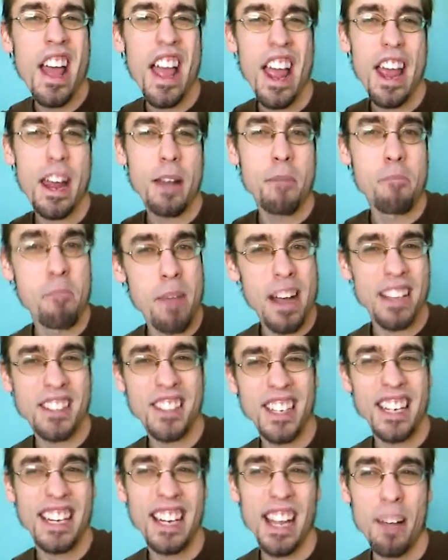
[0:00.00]
and
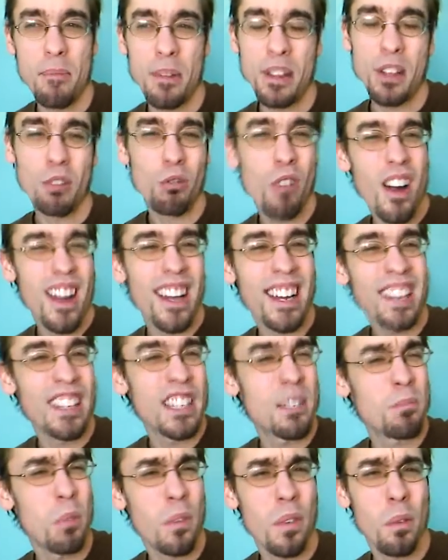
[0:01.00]
messy. I mean, the writing in
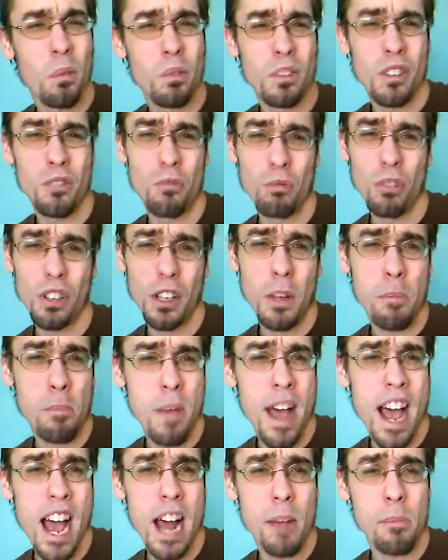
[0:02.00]
this movie was just really
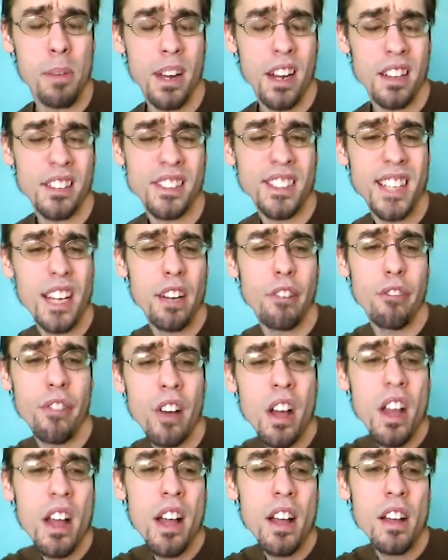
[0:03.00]
bad because instead of
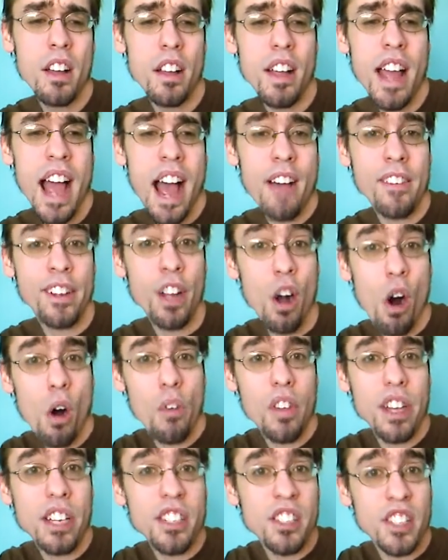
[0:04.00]
having
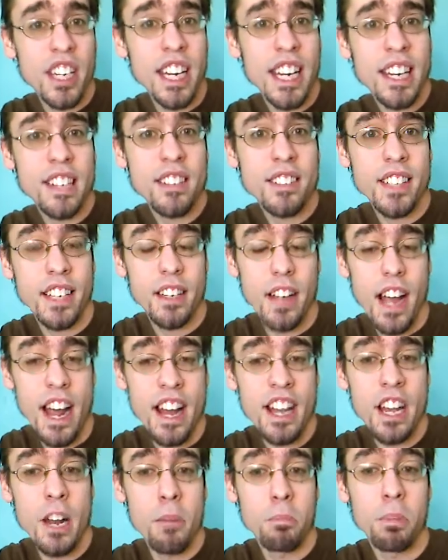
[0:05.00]
all these scenes that
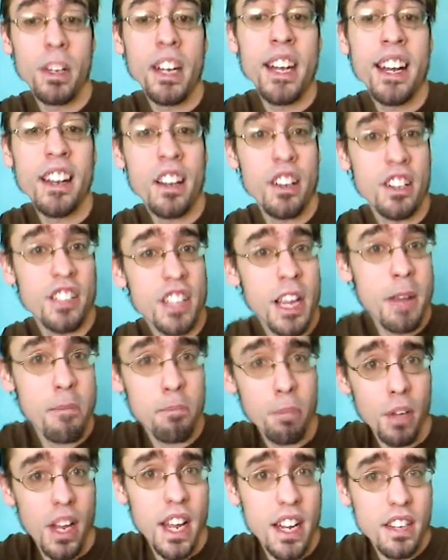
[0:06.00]
ended up leading to the same
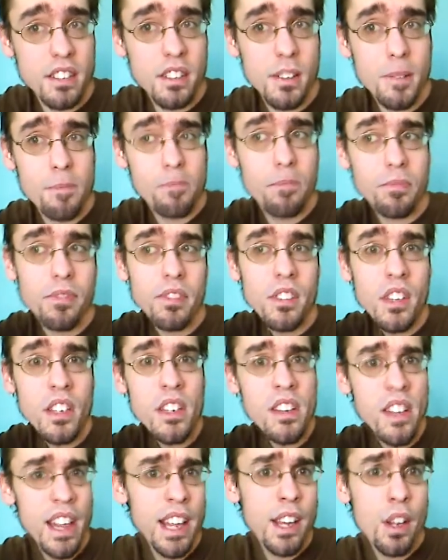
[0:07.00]
place,
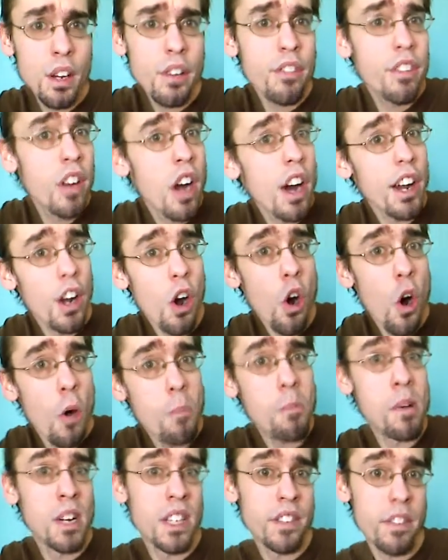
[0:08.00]
they could have cut a whole
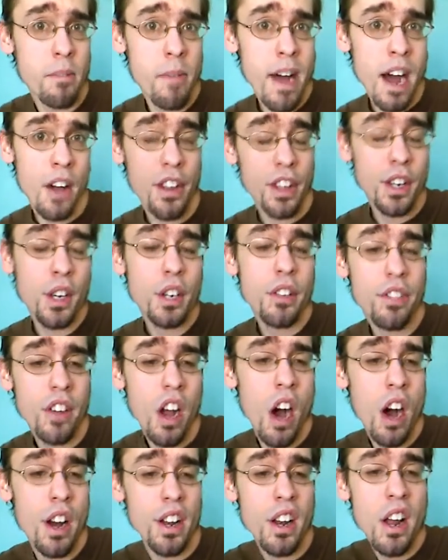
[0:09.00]
bunch of them out. They could have
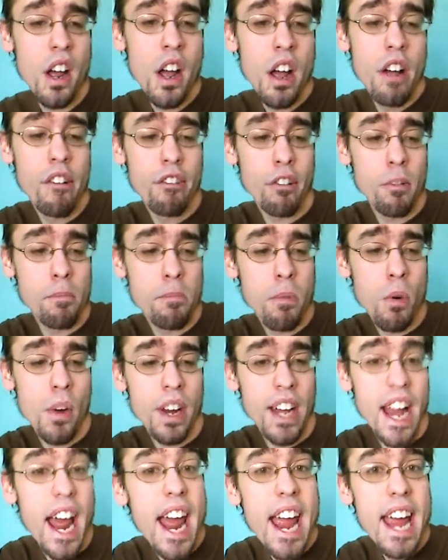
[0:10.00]
gone from
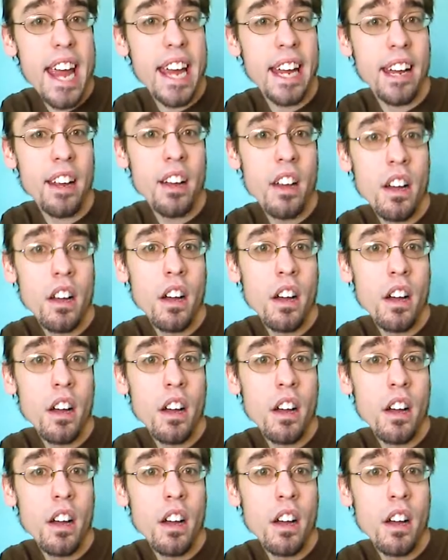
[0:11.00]
point A